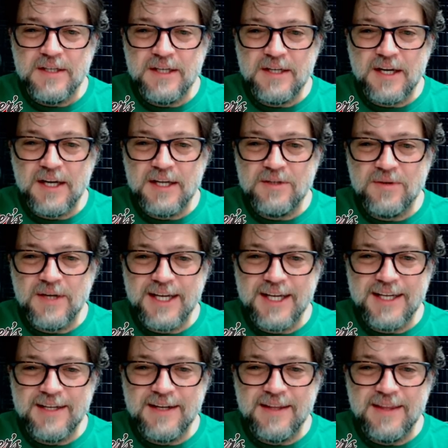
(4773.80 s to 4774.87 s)
Let idle
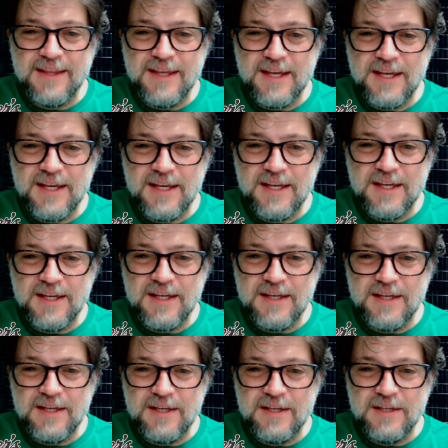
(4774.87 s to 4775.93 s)
and
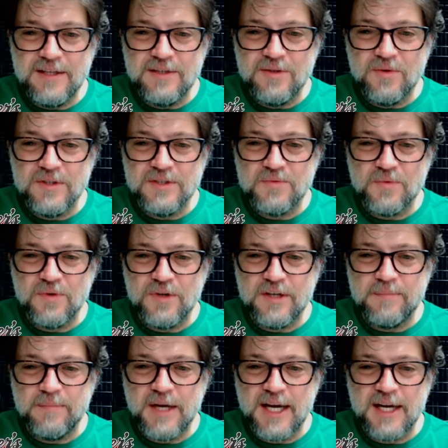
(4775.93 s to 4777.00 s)
the noise will
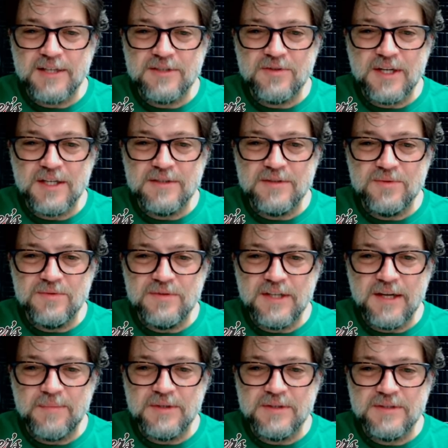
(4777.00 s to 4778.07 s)
come back. Try new
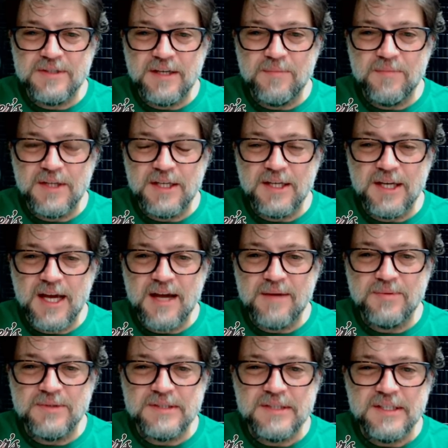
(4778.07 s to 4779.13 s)
tap it. Same thing
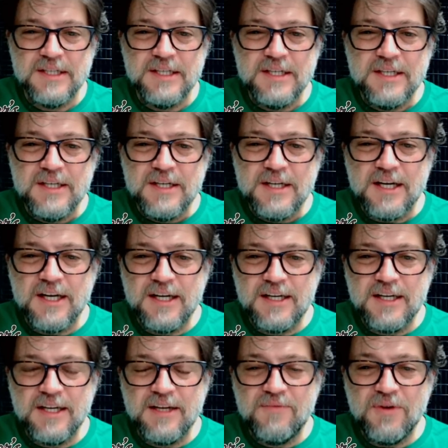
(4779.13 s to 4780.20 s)
happens.
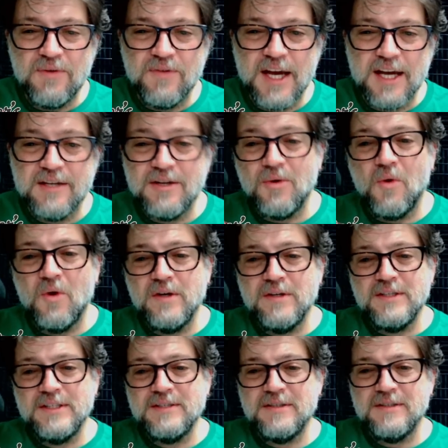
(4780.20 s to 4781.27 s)
If you've got no
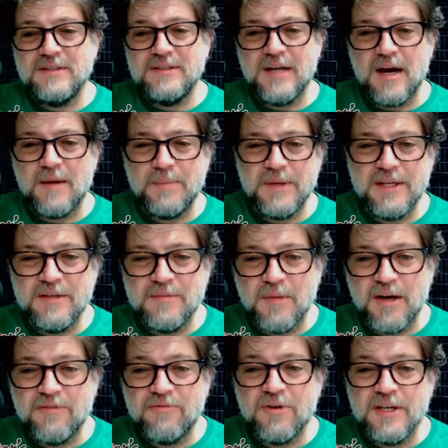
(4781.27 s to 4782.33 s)
oiling to the top end,
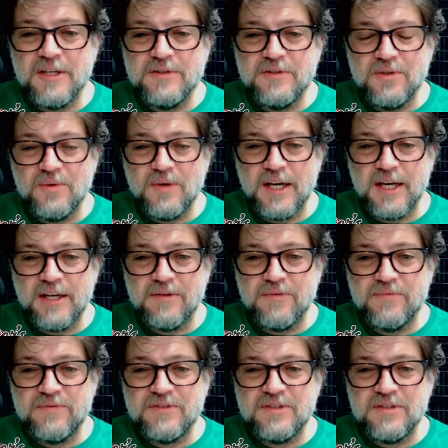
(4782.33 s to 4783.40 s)
my friend, you
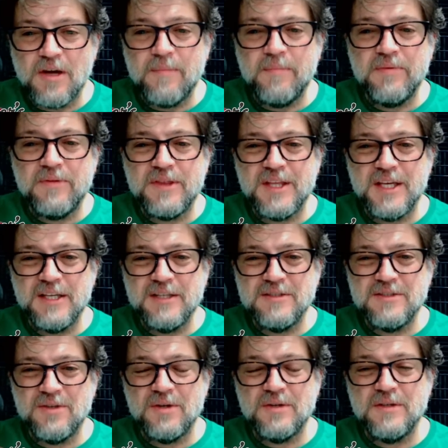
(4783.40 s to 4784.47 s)
have something
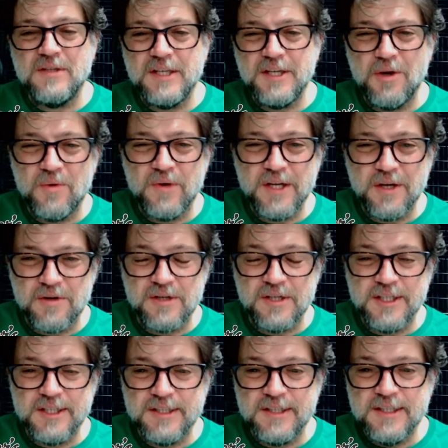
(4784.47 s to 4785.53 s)
certainly going
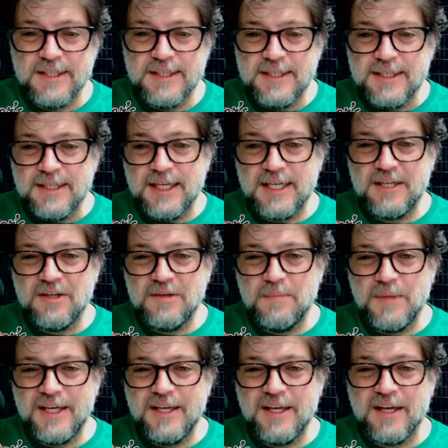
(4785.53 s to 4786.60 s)
on. It
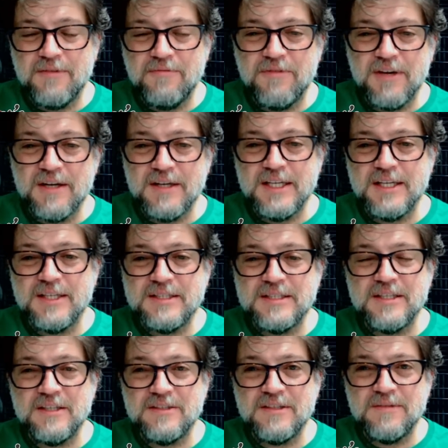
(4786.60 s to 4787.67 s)
could be a very
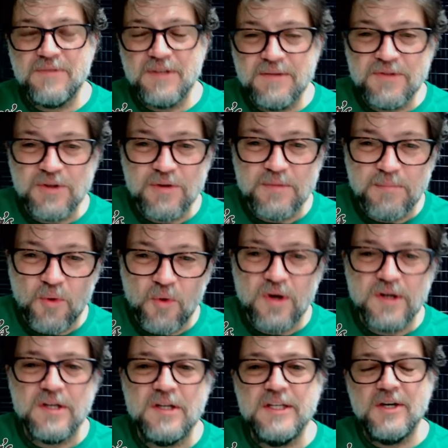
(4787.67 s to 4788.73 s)
excessive lifter to
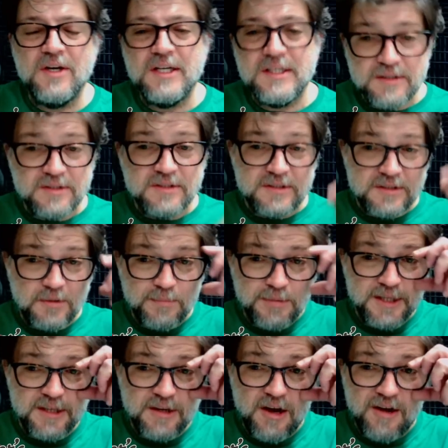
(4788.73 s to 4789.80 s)
bore clearance. You're
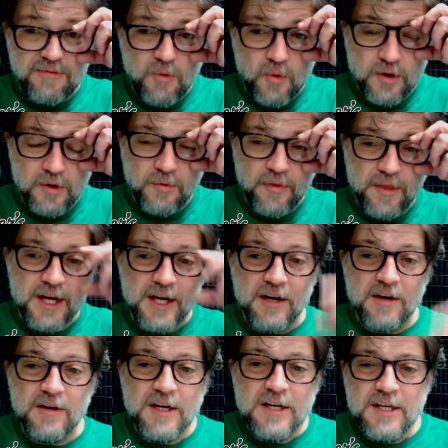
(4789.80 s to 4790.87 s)
bleeding off oil
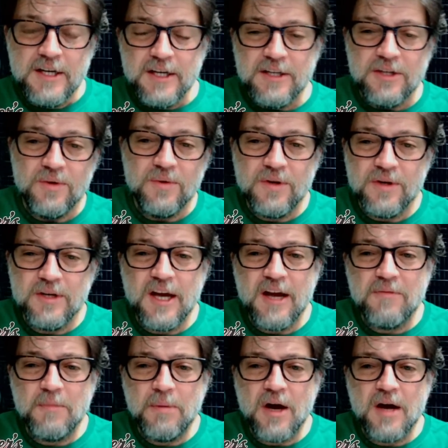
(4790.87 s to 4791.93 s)
there. You could
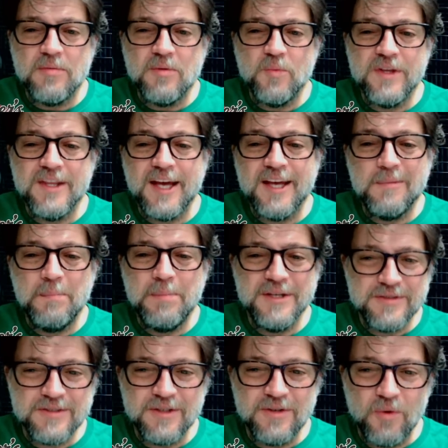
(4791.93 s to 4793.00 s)
have a problem with a
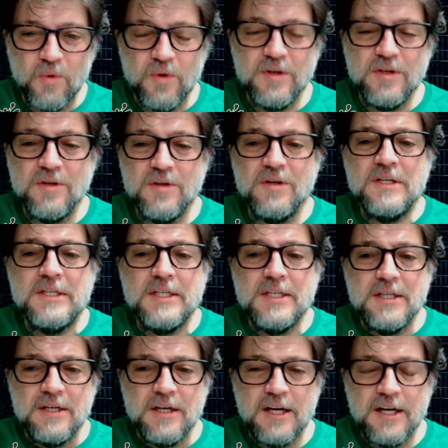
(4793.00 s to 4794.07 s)
piston oiler
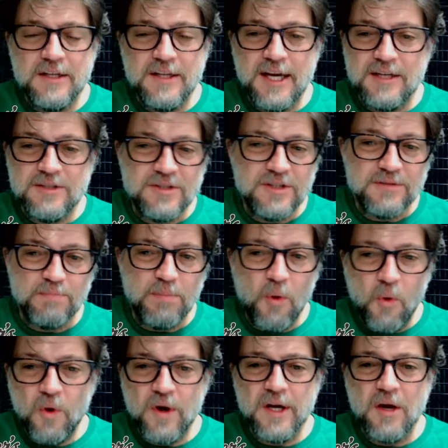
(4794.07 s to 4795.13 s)
that is just
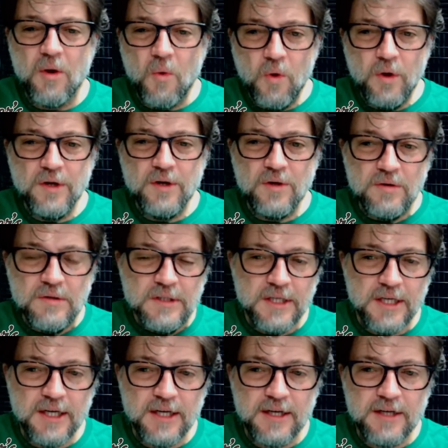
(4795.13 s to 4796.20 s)
pouring oil.
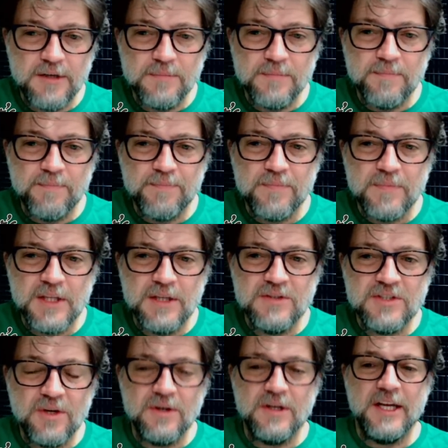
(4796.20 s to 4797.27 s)
You
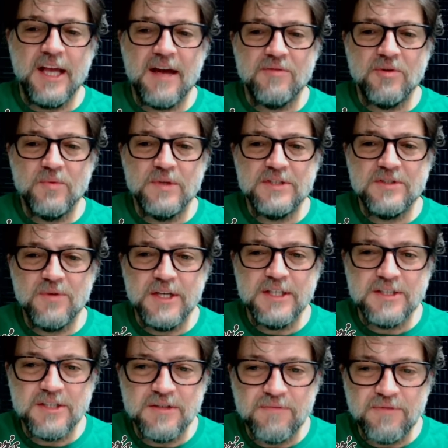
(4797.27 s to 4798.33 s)
certainly have a
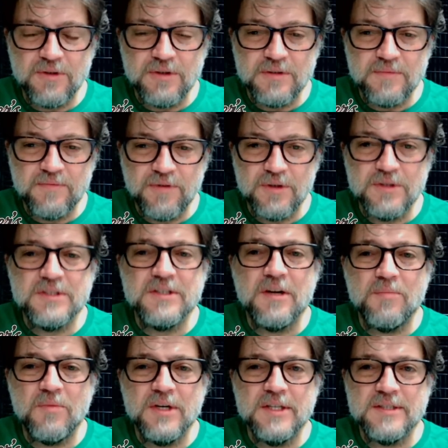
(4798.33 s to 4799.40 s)
restriction for
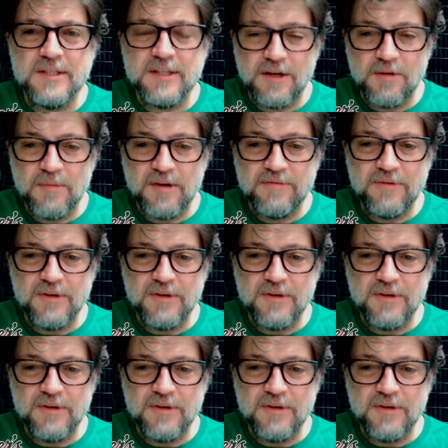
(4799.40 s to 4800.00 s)
some reason there, my